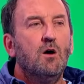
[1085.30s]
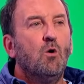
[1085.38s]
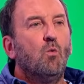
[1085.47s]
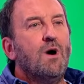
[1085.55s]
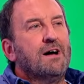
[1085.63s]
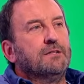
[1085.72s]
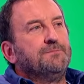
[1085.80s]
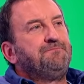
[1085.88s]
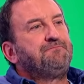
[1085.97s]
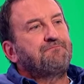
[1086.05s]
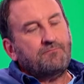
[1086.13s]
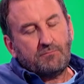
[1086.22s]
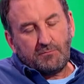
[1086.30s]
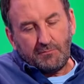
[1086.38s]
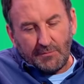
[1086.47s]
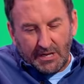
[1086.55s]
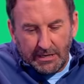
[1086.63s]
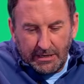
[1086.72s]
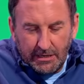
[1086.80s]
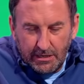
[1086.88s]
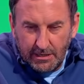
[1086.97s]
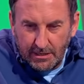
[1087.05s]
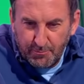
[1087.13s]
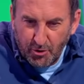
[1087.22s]
Well,
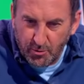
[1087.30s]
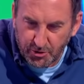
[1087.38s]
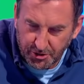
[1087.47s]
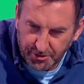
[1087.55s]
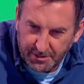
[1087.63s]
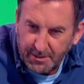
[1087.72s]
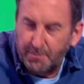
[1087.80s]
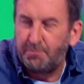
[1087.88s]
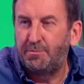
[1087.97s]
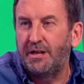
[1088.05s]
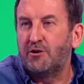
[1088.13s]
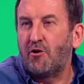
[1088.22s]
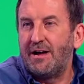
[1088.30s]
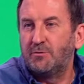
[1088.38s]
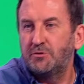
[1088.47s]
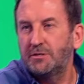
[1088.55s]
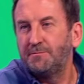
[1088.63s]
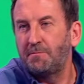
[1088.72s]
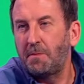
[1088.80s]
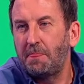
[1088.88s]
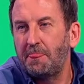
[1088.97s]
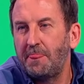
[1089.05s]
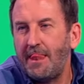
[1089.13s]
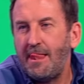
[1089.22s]
he approached us in the playground
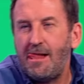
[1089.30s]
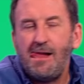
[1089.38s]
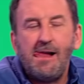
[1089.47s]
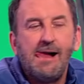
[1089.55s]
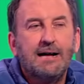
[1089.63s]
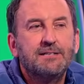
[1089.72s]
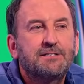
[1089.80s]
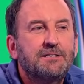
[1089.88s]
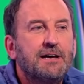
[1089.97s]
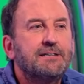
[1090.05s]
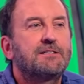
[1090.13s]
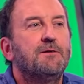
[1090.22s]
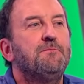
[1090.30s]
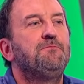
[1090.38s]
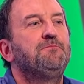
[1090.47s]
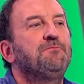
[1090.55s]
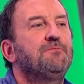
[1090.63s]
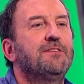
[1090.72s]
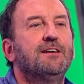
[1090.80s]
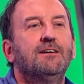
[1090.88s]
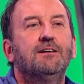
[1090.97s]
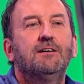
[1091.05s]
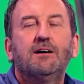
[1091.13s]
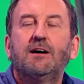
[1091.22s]
and said,
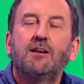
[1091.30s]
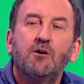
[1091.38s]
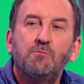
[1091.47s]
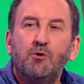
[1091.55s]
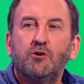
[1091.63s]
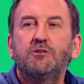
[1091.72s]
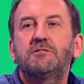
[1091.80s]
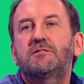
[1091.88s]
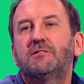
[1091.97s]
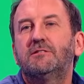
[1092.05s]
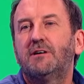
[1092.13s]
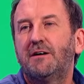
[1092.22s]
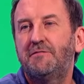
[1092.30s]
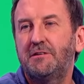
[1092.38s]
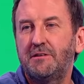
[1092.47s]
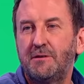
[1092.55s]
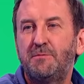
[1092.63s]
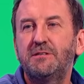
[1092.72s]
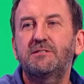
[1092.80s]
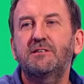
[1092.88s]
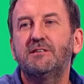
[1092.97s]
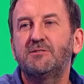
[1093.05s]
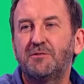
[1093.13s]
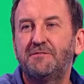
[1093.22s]
hello, boys, I've hidden a biscuit.
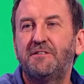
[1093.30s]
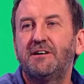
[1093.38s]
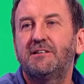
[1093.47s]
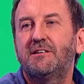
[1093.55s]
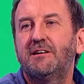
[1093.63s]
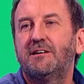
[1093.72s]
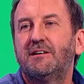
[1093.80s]
Do you want to find it?